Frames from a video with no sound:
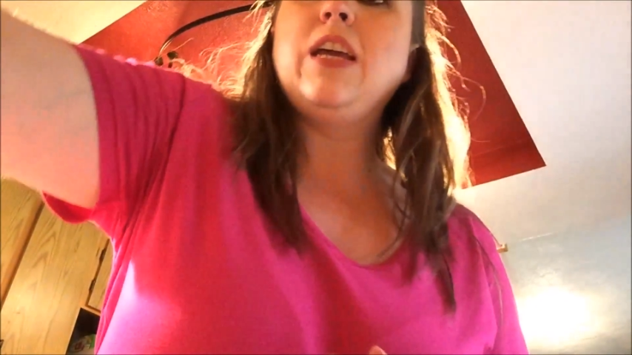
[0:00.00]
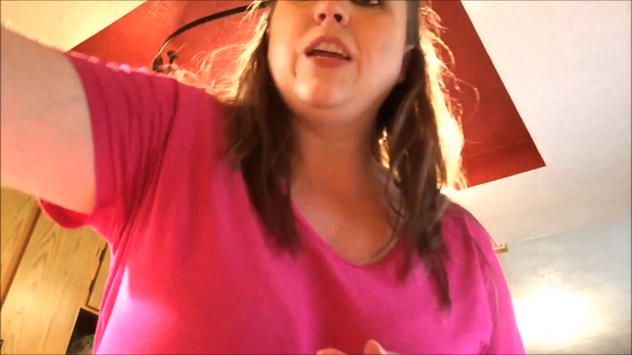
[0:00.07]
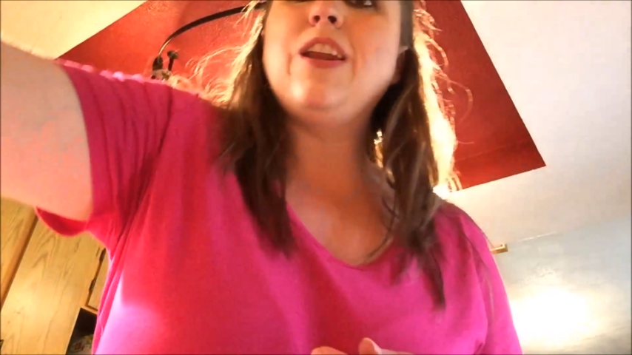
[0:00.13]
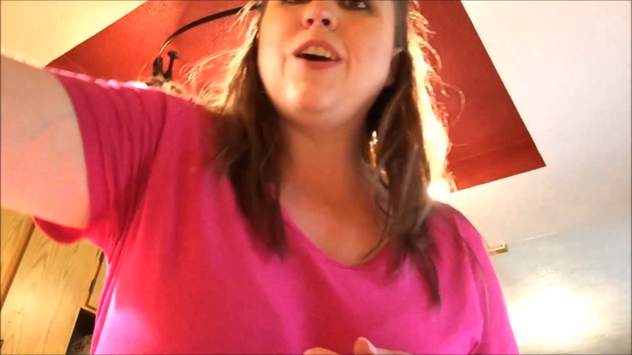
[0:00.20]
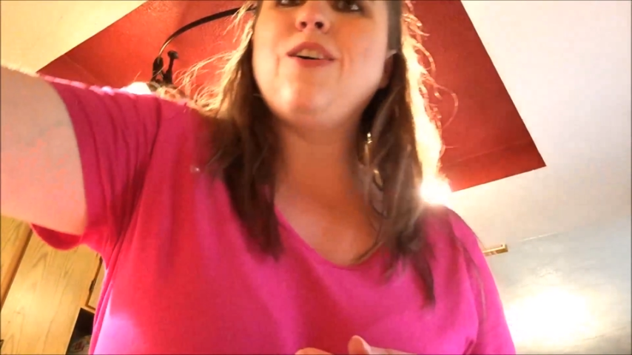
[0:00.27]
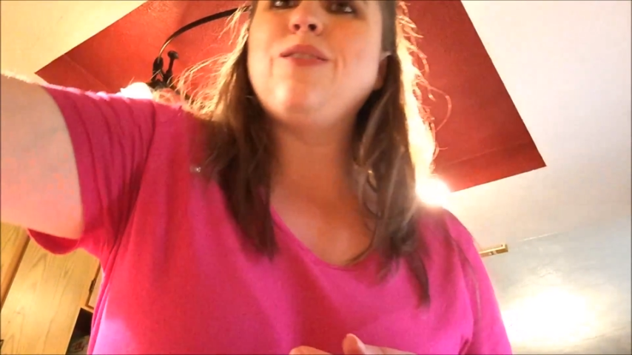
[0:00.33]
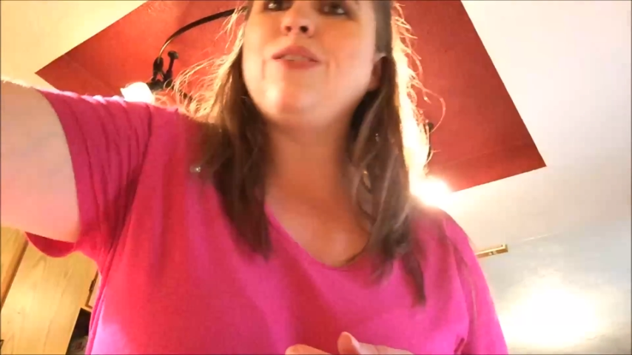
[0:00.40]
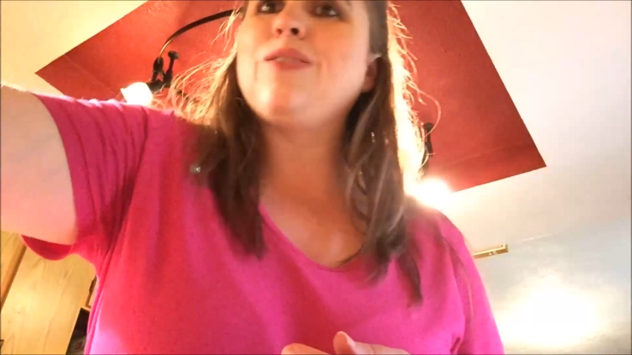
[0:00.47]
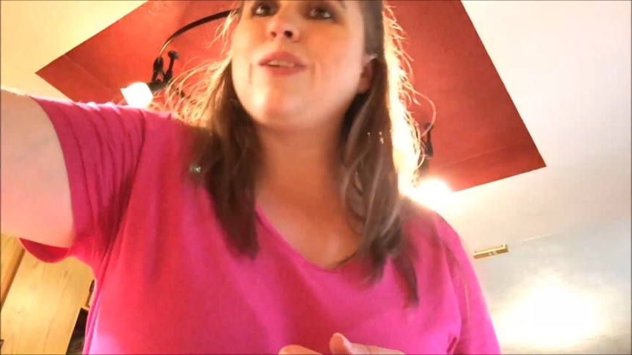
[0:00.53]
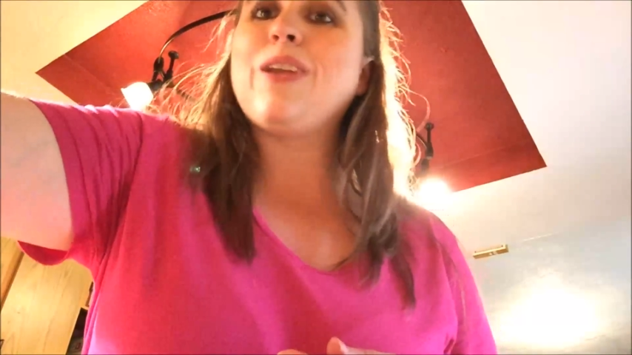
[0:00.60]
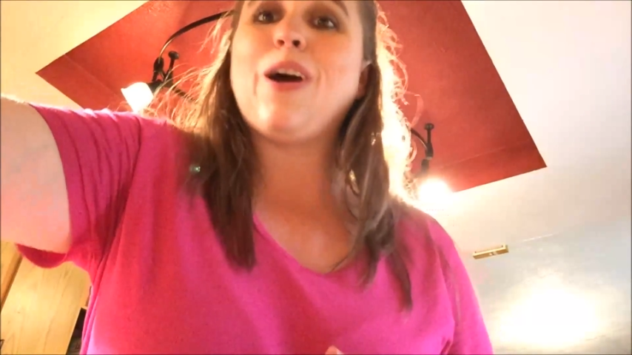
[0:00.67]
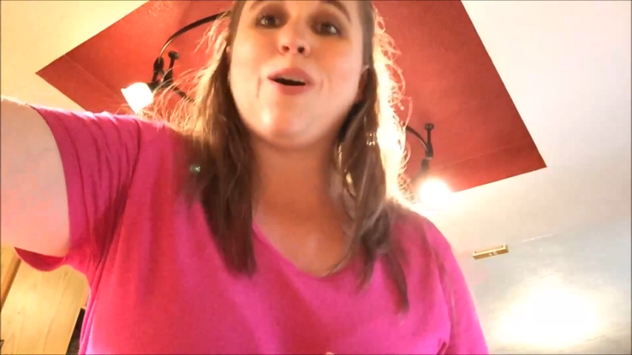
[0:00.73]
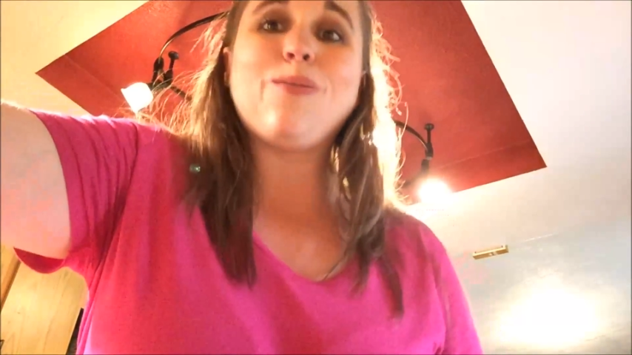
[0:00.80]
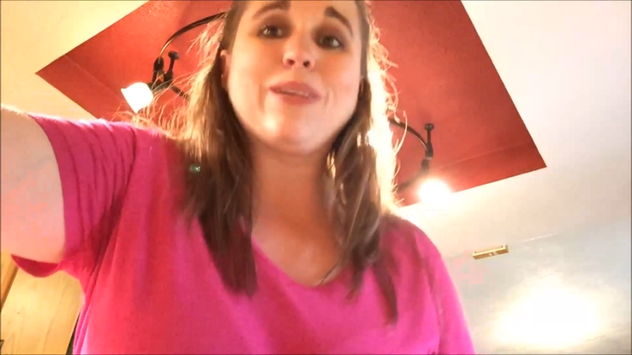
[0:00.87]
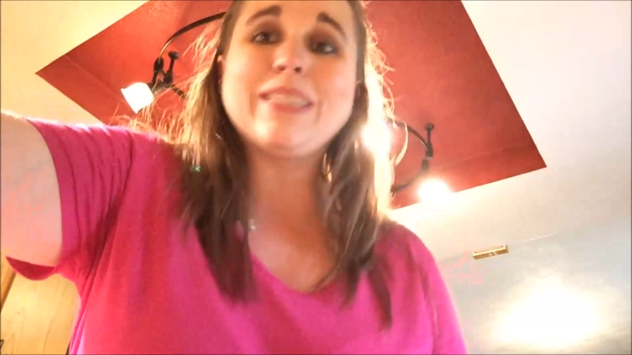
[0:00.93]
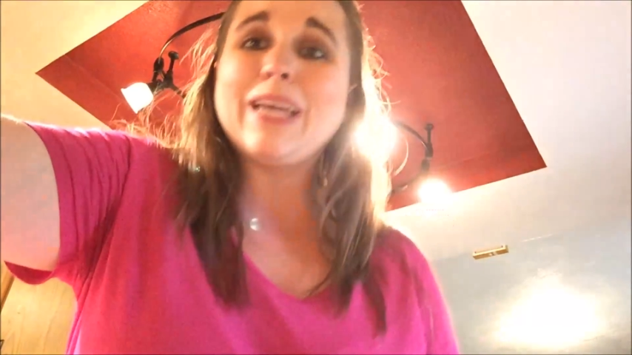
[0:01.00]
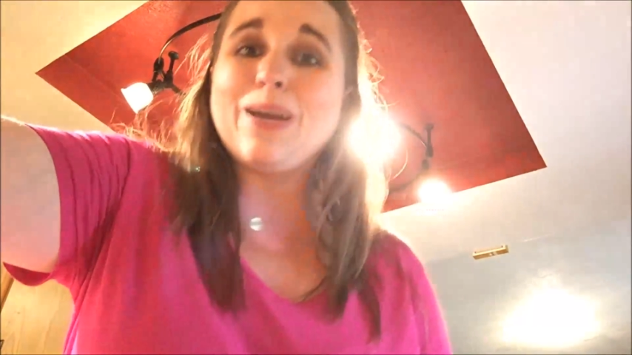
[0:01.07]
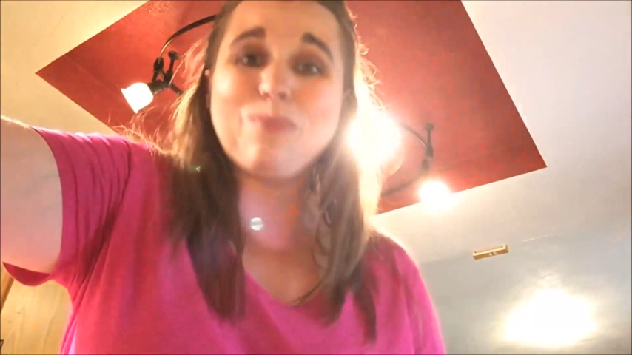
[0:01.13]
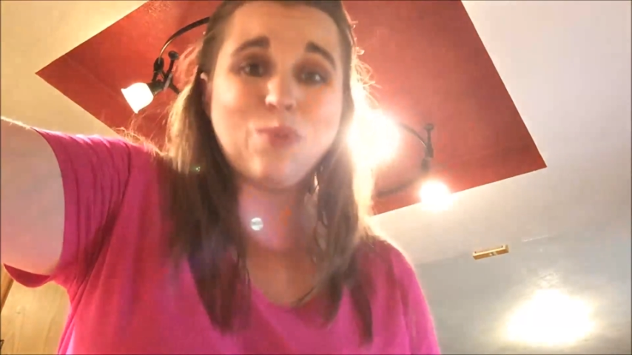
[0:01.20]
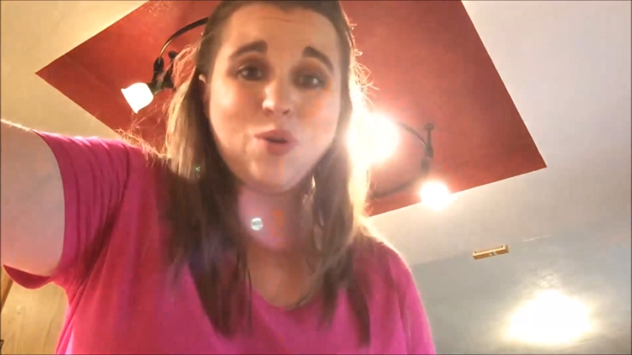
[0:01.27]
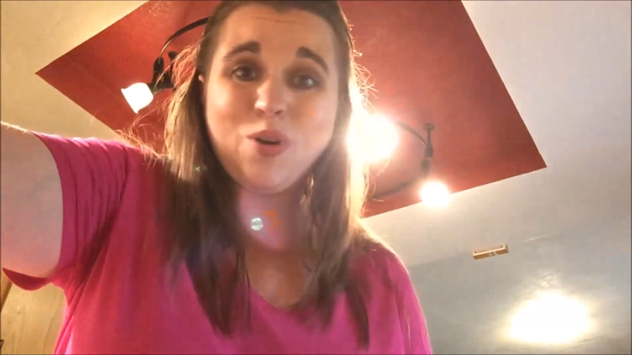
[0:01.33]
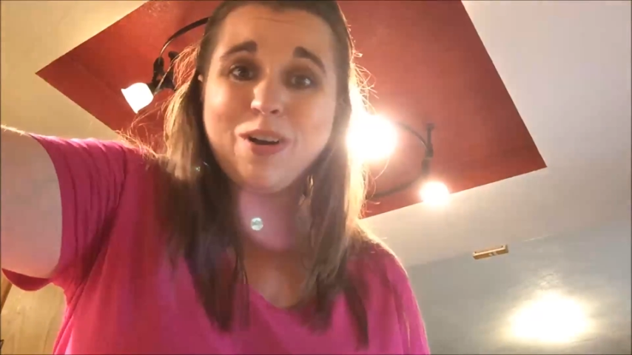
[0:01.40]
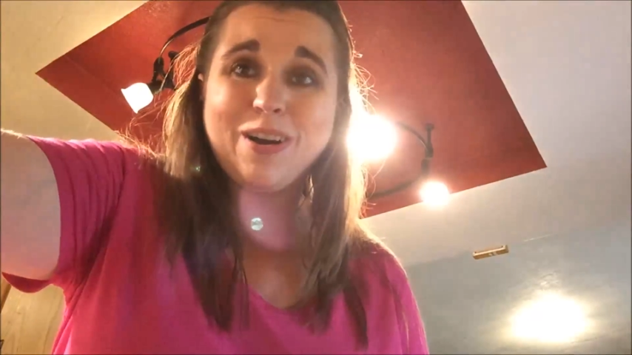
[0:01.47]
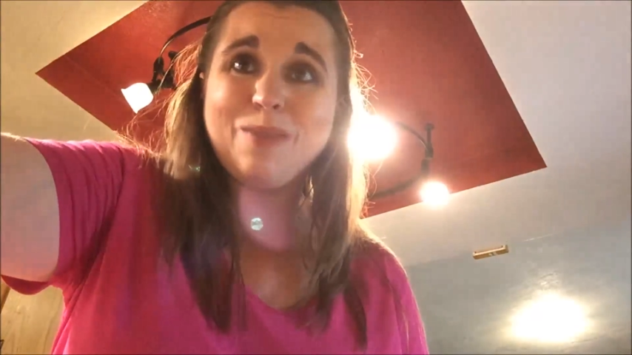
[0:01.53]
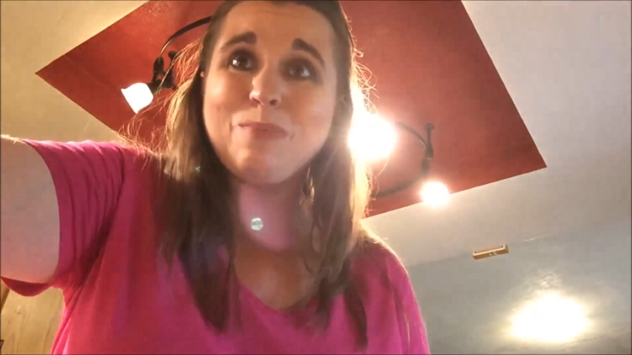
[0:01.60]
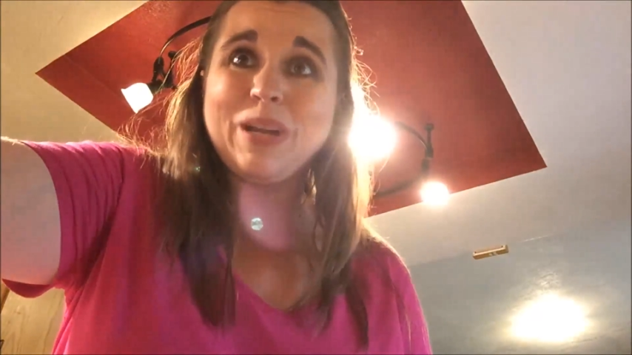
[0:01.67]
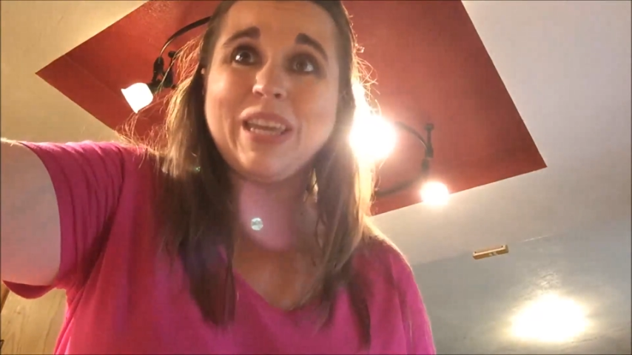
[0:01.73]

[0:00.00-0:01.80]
You know, you can always add more,